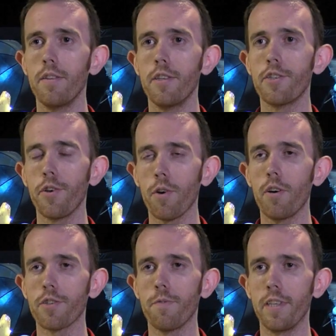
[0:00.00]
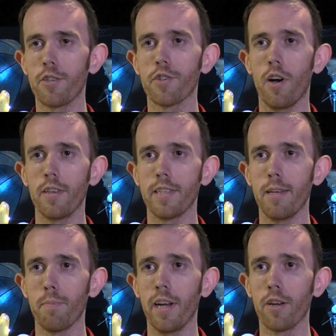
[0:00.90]
The studio also features
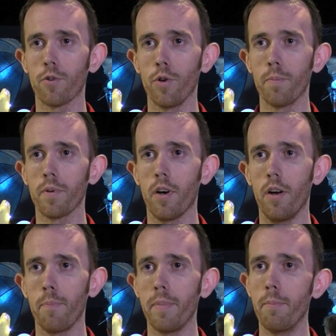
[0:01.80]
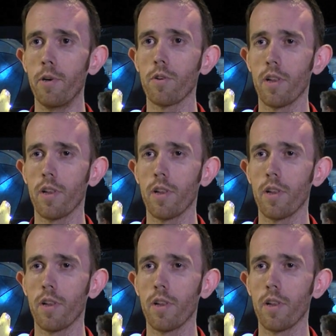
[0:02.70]
content by a group called Mimu